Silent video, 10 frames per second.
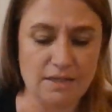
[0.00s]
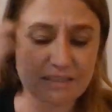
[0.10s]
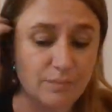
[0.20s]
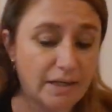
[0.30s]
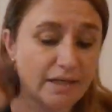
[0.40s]

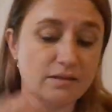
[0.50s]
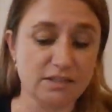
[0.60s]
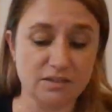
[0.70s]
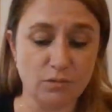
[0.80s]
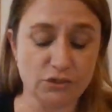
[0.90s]
Somebody here
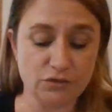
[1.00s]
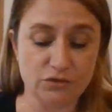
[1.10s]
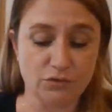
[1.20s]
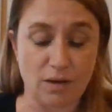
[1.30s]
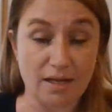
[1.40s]
doesn't want you
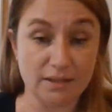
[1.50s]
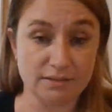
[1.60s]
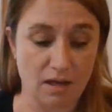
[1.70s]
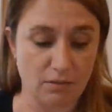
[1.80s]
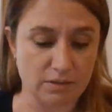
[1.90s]
to
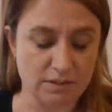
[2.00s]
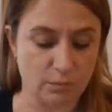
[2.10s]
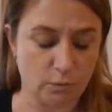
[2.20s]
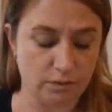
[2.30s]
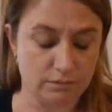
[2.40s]
reconcile with
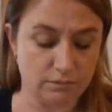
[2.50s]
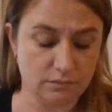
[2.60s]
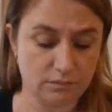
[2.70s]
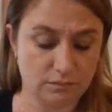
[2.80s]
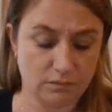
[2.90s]
someone.
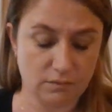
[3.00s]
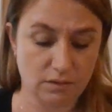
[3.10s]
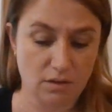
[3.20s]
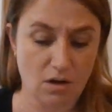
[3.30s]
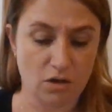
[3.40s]

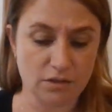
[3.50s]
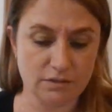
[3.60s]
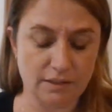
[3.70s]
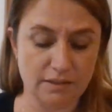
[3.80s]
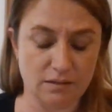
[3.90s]

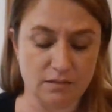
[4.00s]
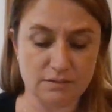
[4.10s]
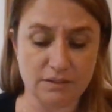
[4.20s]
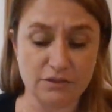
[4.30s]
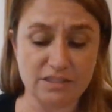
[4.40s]
Or
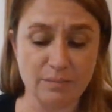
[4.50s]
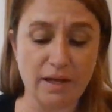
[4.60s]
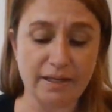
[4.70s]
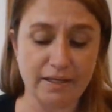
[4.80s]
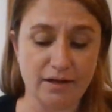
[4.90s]
there's
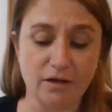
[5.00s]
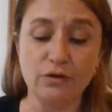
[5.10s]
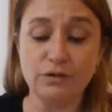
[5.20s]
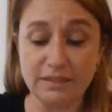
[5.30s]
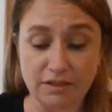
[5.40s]
somebody here
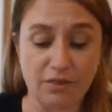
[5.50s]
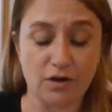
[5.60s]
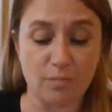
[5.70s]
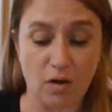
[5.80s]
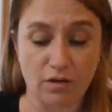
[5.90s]
who is a
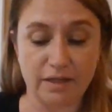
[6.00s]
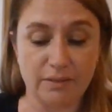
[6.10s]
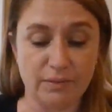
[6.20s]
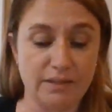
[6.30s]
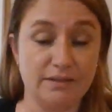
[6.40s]
third
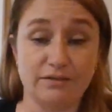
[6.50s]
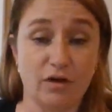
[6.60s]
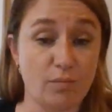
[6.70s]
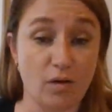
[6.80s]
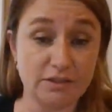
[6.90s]
party, but
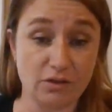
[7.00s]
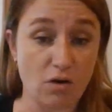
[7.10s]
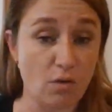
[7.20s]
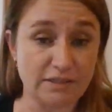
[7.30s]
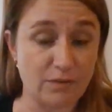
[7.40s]
third parties don't
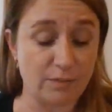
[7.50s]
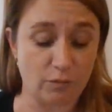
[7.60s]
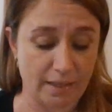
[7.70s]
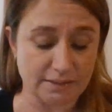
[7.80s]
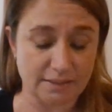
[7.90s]
always have to be
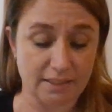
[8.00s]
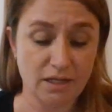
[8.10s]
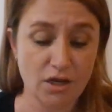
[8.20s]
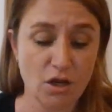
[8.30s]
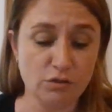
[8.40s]
romantic,
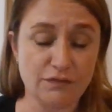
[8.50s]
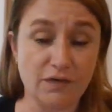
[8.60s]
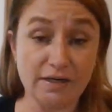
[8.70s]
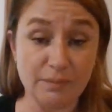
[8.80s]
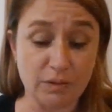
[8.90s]
who's
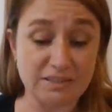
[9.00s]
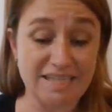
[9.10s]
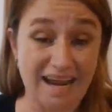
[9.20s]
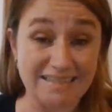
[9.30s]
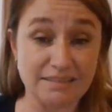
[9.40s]
very
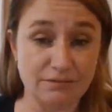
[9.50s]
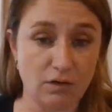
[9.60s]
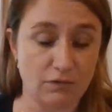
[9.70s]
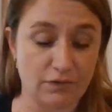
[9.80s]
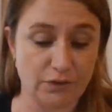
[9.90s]
protective
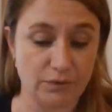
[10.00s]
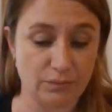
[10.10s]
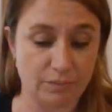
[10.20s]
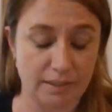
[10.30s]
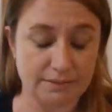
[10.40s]
over
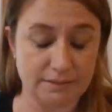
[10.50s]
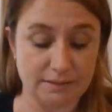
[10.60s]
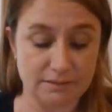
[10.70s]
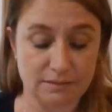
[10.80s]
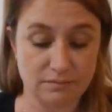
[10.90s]
you,
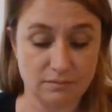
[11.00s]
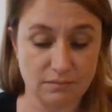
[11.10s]
Pisces.